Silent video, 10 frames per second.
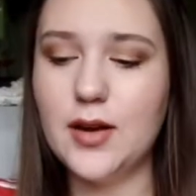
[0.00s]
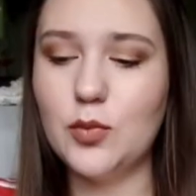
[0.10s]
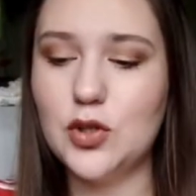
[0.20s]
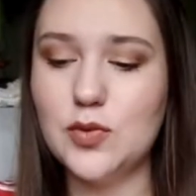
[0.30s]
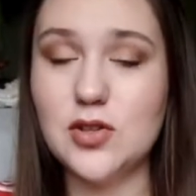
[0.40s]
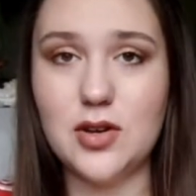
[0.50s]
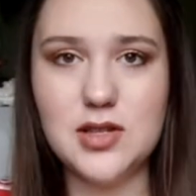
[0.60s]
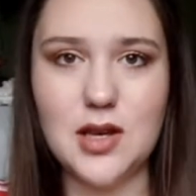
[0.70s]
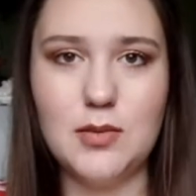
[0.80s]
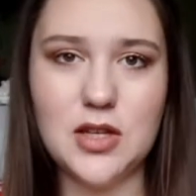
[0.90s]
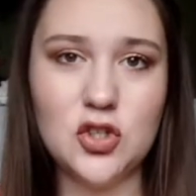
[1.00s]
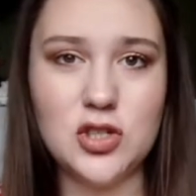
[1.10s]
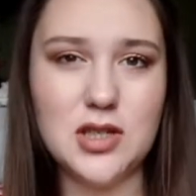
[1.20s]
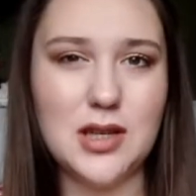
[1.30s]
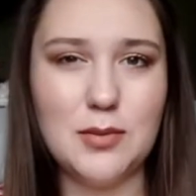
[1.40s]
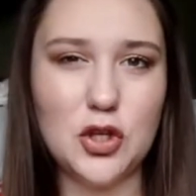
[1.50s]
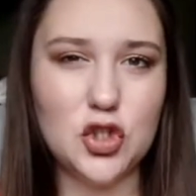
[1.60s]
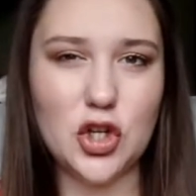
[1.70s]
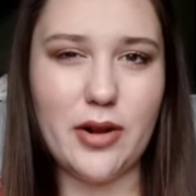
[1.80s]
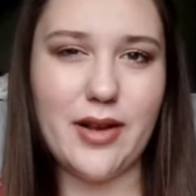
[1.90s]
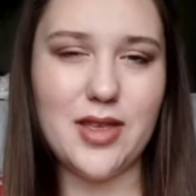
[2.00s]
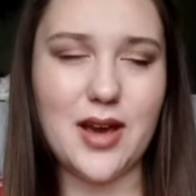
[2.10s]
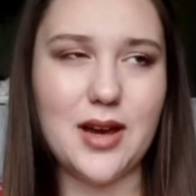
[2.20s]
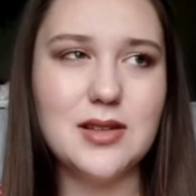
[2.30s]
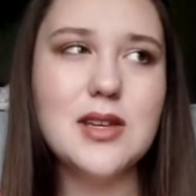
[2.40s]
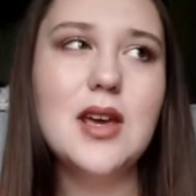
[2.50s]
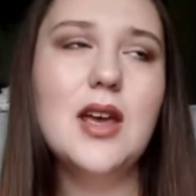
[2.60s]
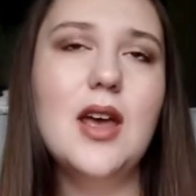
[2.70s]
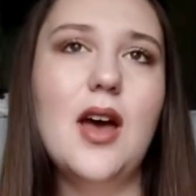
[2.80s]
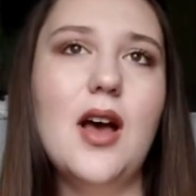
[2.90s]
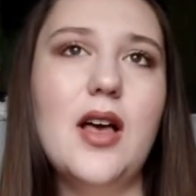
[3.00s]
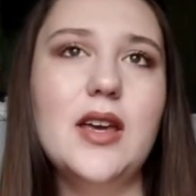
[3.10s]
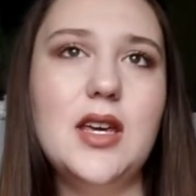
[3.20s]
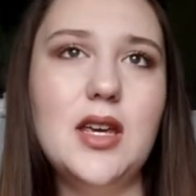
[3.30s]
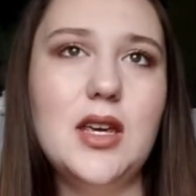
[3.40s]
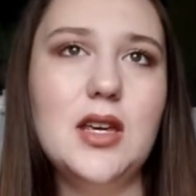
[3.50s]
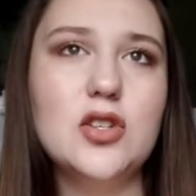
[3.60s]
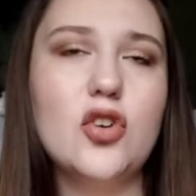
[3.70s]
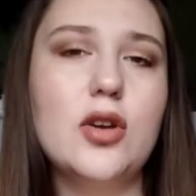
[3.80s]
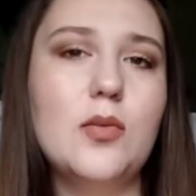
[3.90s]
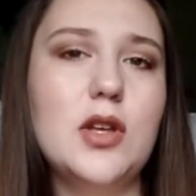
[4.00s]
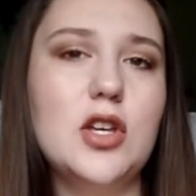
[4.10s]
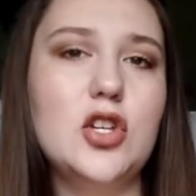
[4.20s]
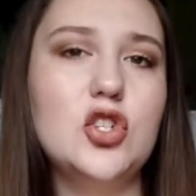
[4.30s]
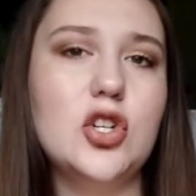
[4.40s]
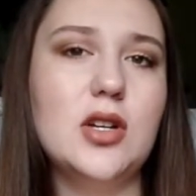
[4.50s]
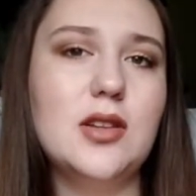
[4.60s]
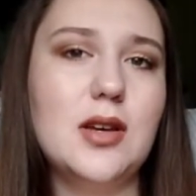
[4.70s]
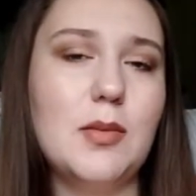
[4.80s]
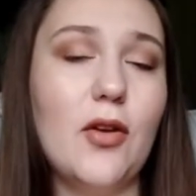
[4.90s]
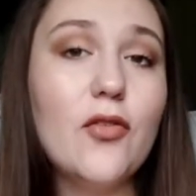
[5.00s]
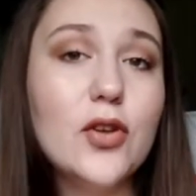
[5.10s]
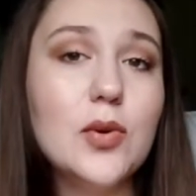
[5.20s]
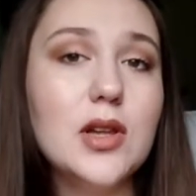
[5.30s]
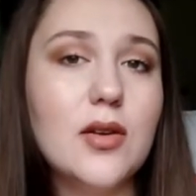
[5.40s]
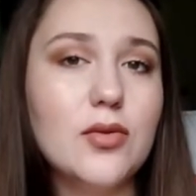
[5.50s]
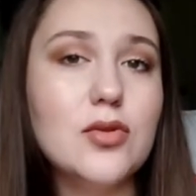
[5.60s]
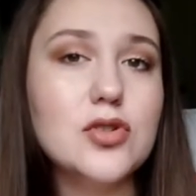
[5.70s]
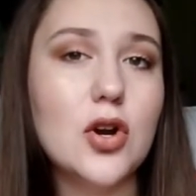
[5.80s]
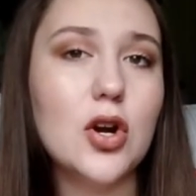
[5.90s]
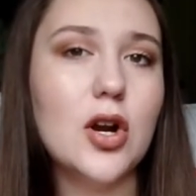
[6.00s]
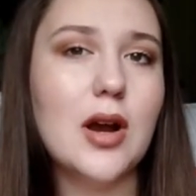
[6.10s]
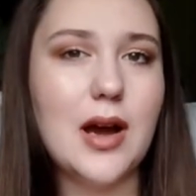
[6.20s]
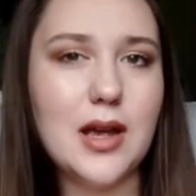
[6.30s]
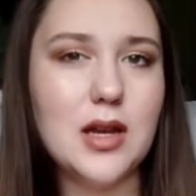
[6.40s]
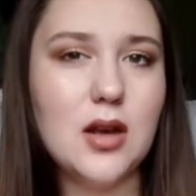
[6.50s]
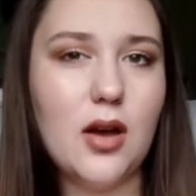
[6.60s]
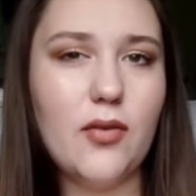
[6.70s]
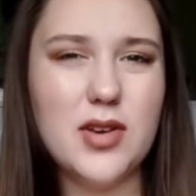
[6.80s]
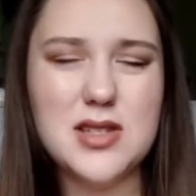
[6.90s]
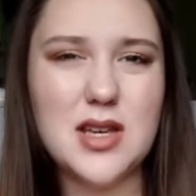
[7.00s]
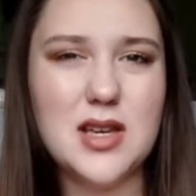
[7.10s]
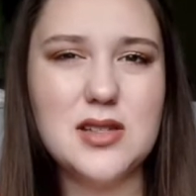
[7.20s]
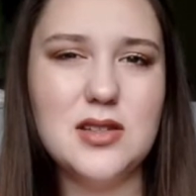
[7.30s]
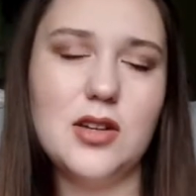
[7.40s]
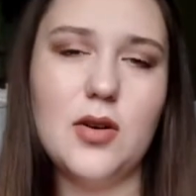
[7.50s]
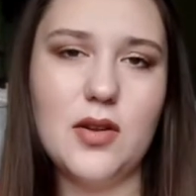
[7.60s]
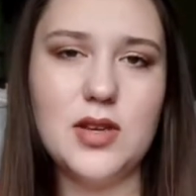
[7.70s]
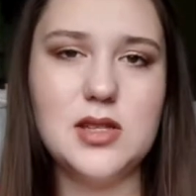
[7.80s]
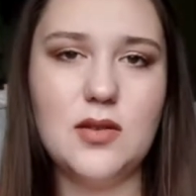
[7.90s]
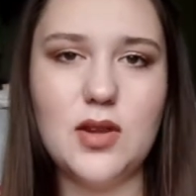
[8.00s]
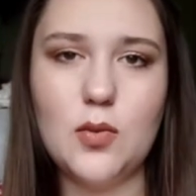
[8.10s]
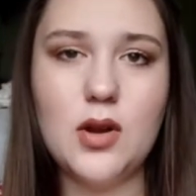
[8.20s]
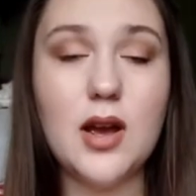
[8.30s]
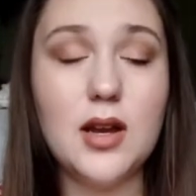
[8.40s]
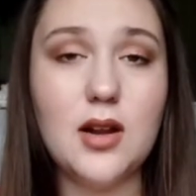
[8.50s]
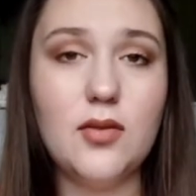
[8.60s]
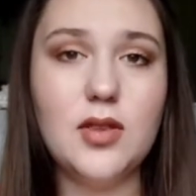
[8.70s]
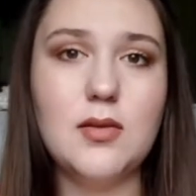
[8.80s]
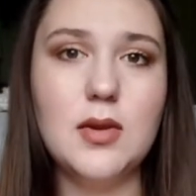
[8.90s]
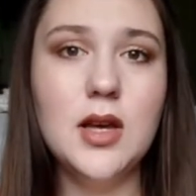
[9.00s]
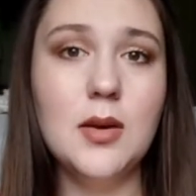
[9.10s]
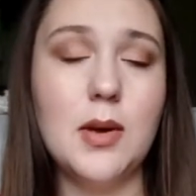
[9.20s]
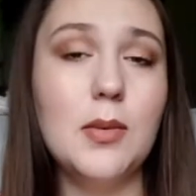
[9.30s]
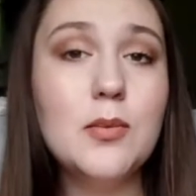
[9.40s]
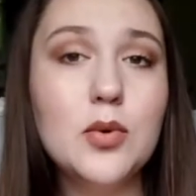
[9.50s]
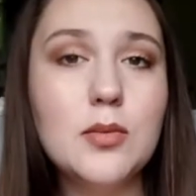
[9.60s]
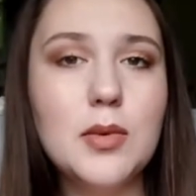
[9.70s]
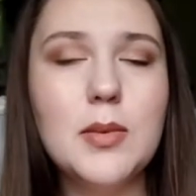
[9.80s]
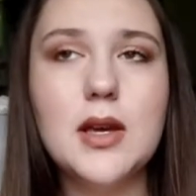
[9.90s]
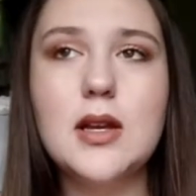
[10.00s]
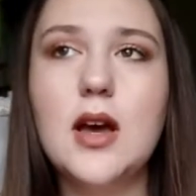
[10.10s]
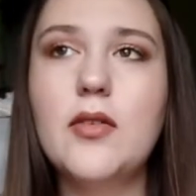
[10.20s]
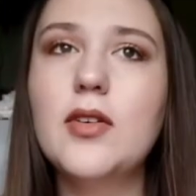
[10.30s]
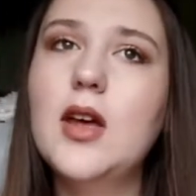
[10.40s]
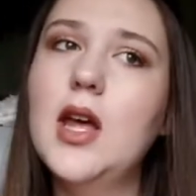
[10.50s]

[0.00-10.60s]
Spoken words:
which was awesome. That's just to like make sure that he is growing the way that he should and that my fluid levels are high enough, because I guess, you know, obviously if they weren't high enough then my bump wouldn't be big enough.